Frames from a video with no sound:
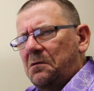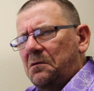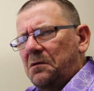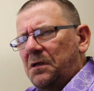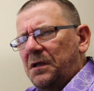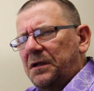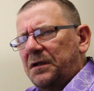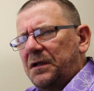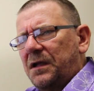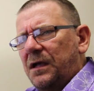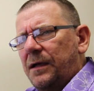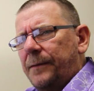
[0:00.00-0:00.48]

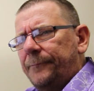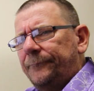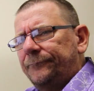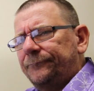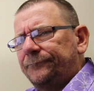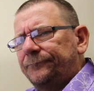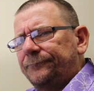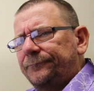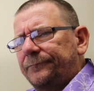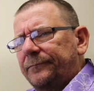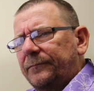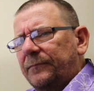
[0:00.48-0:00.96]
like
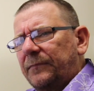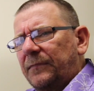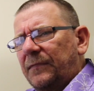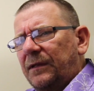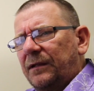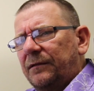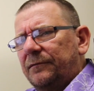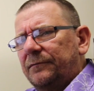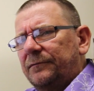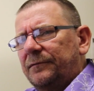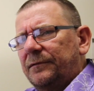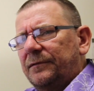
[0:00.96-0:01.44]

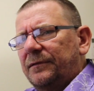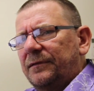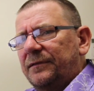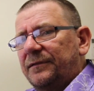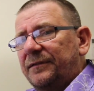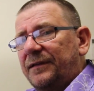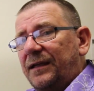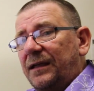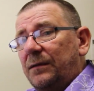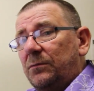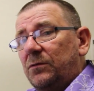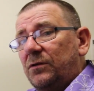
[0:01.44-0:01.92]

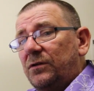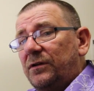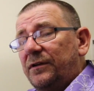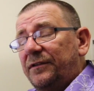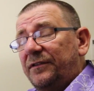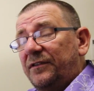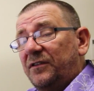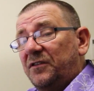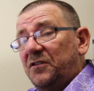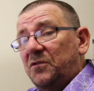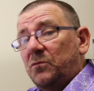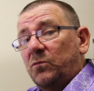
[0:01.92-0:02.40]

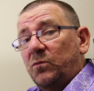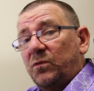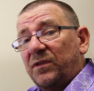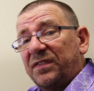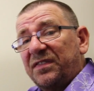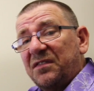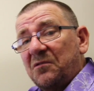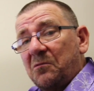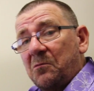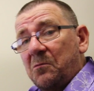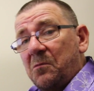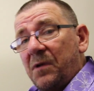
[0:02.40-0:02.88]
stabilizes it
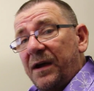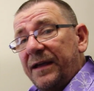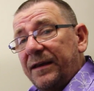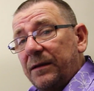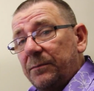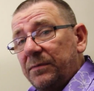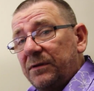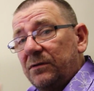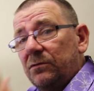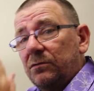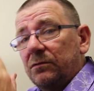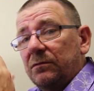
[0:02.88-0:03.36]
with the weight
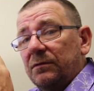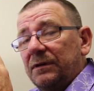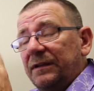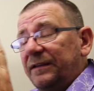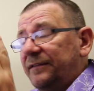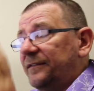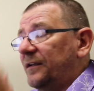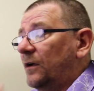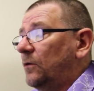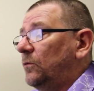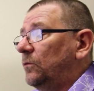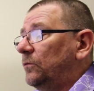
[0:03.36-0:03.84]
a bit, or at
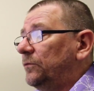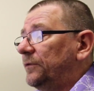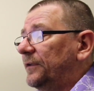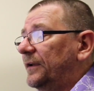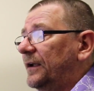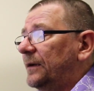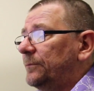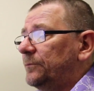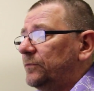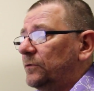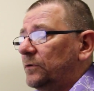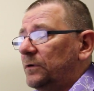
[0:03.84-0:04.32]
least holds
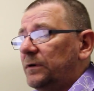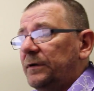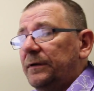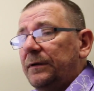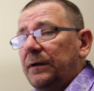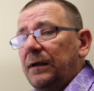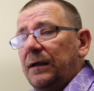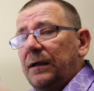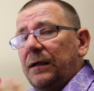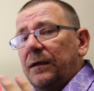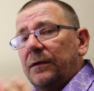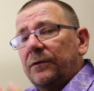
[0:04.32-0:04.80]
it
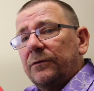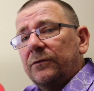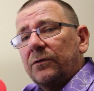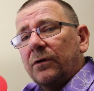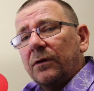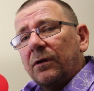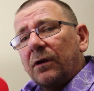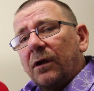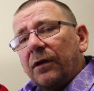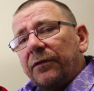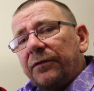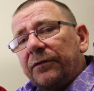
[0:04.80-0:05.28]
upright. It's
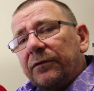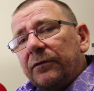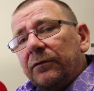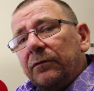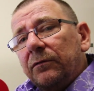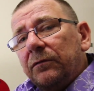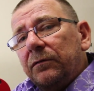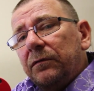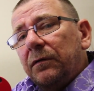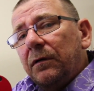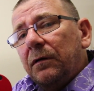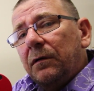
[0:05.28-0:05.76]
got lots
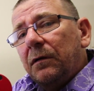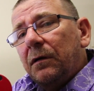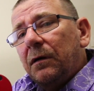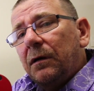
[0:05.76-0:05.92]
of